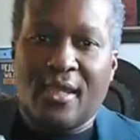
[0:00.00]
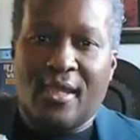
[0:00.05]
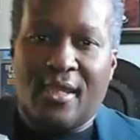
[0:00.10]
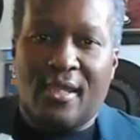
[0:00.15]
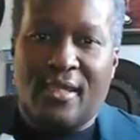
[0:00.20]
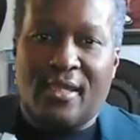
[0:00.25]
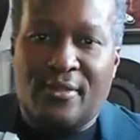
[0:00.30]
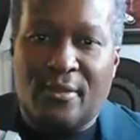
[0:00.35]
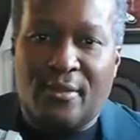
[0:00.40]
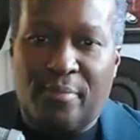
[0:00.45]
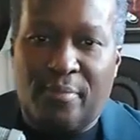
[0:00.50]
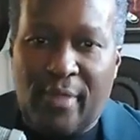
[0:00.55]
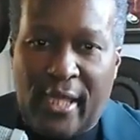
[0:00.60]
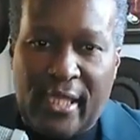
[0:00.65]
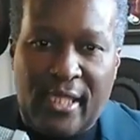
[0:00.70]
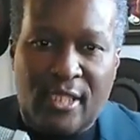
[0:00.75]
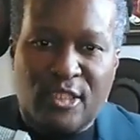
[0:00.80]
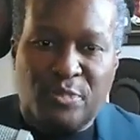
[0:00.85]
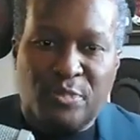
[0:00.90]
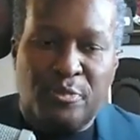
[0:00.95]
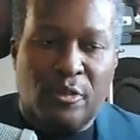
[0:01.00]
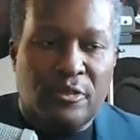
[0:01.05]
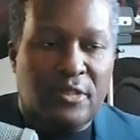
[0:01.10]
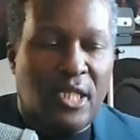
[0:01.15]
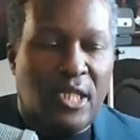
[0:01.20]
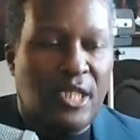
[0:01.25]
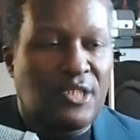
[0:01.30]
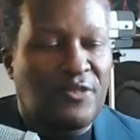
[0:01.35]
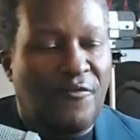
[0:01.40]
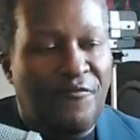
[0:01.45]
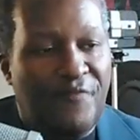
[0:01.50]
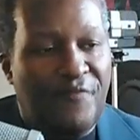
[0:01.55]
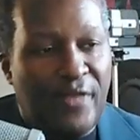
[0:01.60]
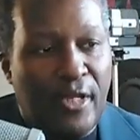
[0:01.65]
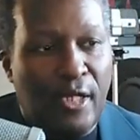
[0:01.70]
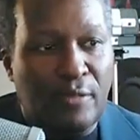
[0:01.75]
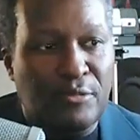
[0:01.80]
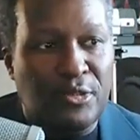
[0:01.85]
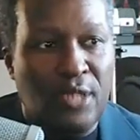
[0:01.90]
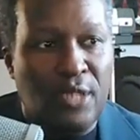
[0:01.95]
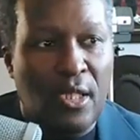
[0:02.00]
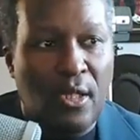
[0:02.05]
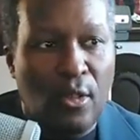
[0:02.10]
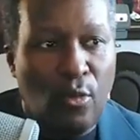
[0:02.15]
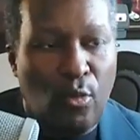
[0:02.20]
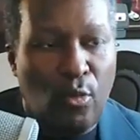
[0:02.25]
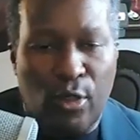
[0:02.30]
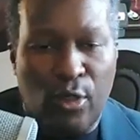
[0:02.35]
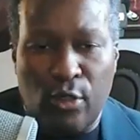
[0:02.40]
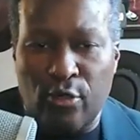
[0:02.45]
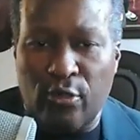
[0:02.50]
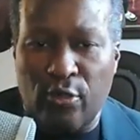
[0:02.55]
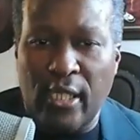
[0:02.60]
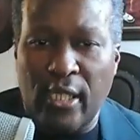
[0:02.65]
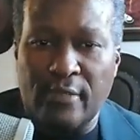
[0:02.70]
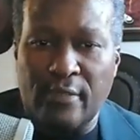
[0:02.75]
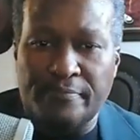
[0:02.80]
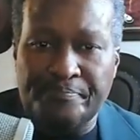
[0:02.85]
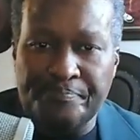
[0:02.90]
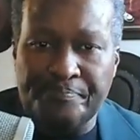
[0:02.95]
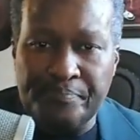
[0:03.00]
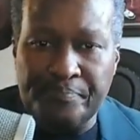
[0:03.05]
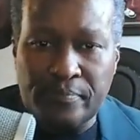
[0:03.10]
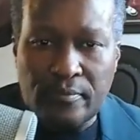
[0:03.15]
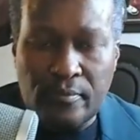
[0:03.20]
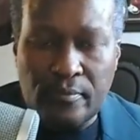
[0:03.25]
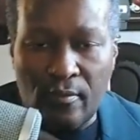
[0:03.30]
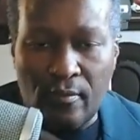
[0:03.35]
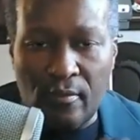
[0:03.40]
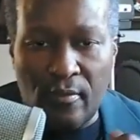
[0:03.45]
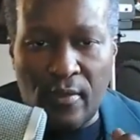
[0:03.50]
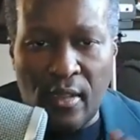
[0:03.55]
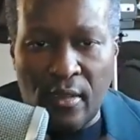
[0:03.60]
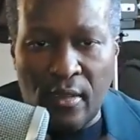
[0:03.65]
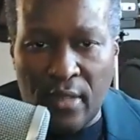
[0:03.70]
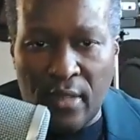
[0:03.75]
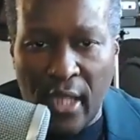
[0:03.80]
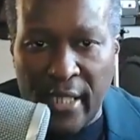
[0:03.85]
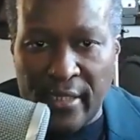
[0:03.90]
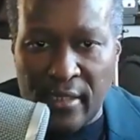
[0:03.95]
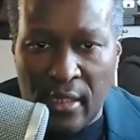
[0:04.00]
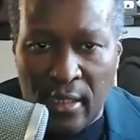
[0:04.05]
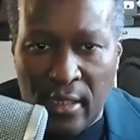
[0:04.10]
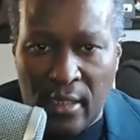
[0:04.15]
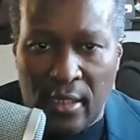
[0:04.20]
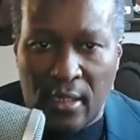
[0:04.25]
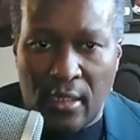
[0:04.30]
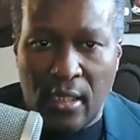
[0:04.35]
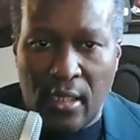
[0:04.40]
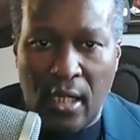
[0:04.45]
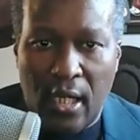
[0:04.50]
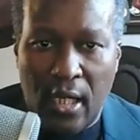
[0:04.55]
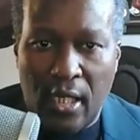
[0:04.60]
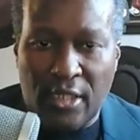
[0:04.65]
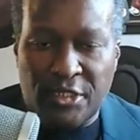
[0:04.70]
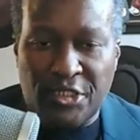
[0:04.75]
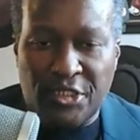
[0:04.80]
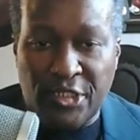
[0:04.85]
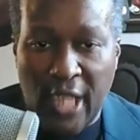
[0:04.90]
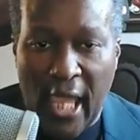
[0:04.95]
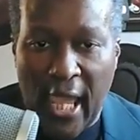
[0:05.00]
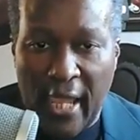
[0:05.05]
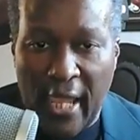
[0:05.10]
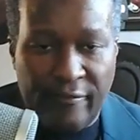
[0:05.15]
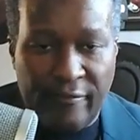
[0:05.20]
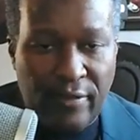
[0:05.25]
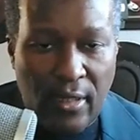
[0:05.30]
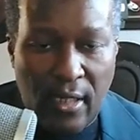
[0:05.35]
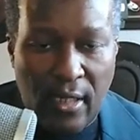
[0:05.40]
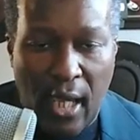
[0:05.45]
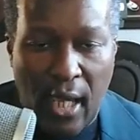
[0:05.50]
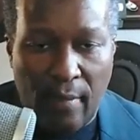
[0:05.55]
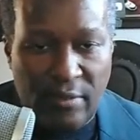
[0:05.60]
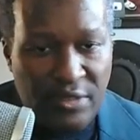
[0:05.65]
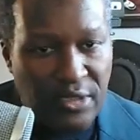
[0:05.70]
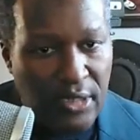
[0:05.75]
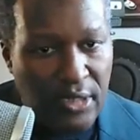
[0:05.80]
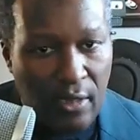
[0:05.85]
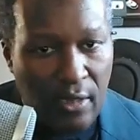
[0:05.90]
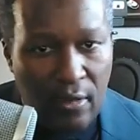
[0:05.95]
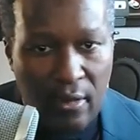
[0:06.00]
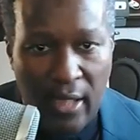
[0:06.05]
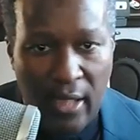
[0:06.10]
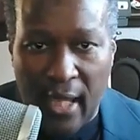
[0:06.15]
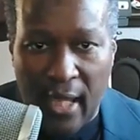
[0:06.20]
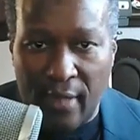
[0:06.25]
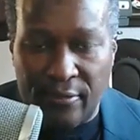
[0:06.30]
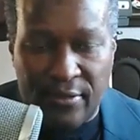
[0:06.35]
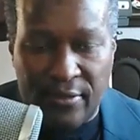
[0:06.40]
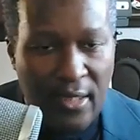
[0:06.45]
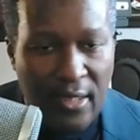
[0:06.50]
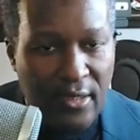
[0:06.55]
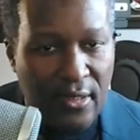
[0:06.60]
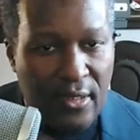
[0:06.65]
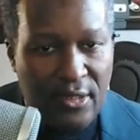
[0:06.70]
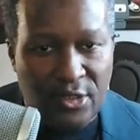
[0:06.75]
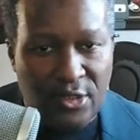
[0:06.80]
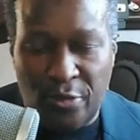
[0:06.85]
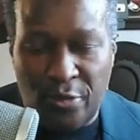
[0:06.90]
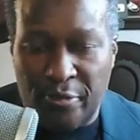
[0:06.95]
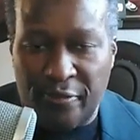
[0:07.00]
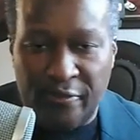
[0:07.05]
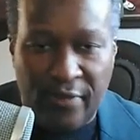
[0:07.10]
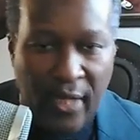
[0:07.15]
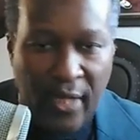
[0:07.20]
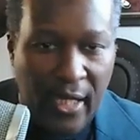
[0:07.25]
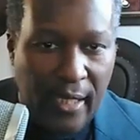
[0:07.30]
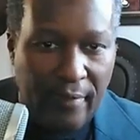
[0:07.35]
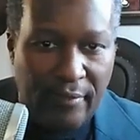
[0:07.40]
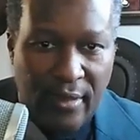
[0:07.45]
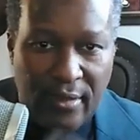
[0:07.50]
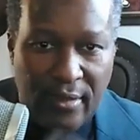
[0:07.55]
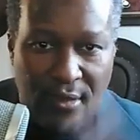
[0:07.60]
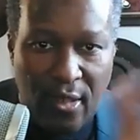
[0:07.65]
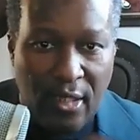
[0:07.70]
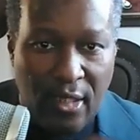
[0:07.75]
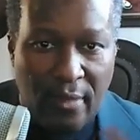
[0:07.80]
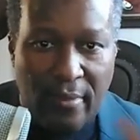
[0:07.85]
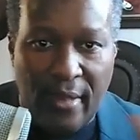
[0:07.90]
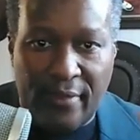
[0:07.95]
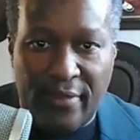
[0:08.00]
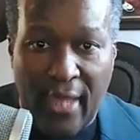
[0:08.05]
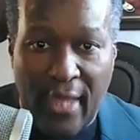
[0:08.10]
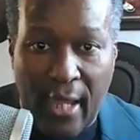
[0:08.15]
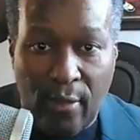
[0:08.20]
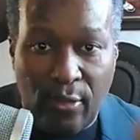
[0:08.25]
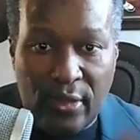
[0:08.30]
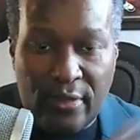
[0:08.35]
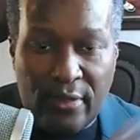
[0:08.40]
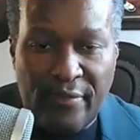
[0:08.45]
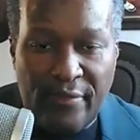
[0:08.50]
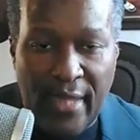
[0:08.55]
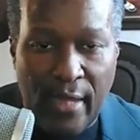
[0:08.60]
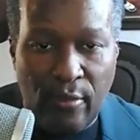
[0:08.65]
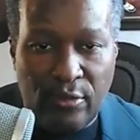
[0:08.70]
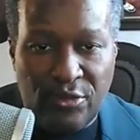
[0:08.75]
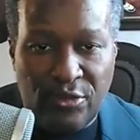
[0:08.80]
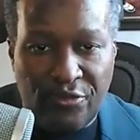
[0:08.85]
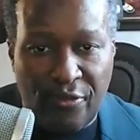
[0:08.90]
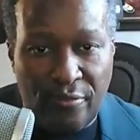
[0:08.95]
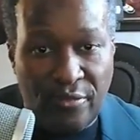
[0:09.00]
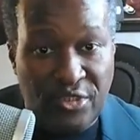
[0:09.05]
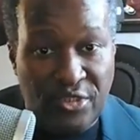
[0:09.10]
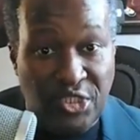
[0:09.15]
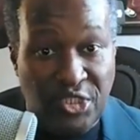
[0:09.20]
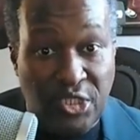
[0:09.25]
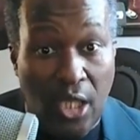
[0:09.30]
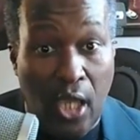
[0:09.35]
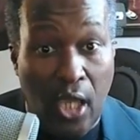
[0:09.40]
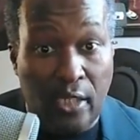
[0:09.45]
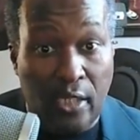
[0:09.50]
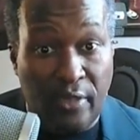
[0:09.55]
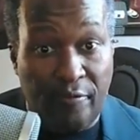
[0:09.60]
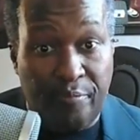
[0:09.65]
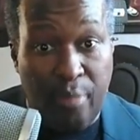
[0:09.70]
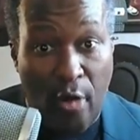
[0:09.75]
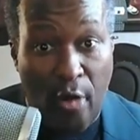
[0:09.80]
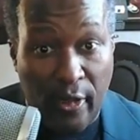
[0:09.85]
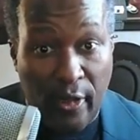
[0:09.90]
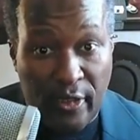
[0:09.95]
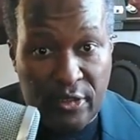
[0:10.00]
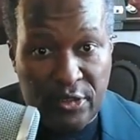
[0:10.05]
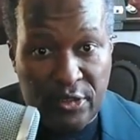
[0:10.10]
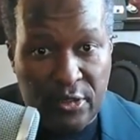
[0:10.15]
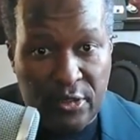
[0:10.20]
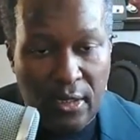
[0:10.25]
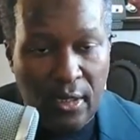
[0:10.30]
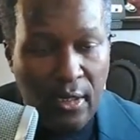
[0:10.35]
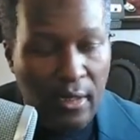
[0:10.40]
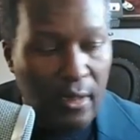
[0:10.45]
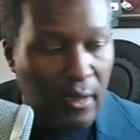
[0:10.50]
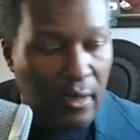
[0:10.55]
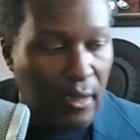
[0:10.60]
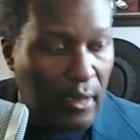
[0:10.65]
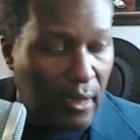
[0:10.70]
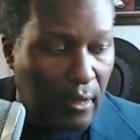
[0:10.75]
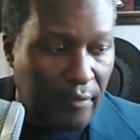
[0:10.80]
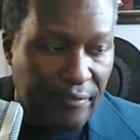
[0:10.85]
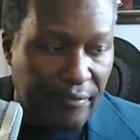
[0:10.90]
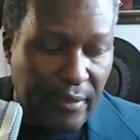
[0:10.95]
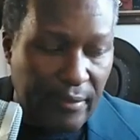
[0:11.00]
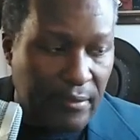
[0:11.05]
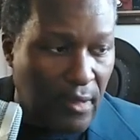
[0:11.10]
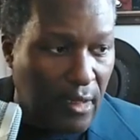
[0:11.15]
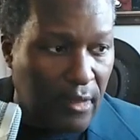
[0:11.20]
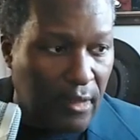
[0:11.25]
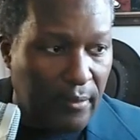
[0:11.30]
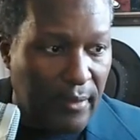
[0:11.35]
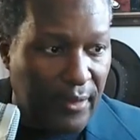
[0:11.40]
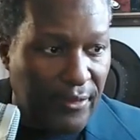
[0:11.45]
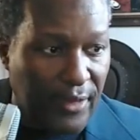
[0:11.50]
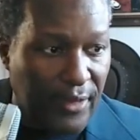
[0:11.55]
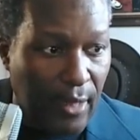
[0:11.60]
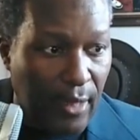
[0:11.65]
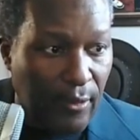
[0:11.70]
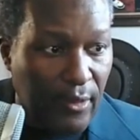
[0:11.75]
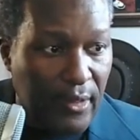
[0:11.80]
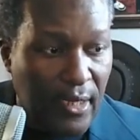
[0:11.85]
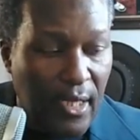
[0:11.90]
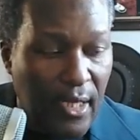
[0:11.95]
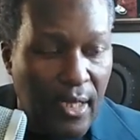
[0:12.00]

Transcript: And the black exploitation films were great, like uh, Shaft. I'm a single out uh, Superfly. I'm not talking about that one. That was from the Sun and Parks. You know, I'm not talking about that one.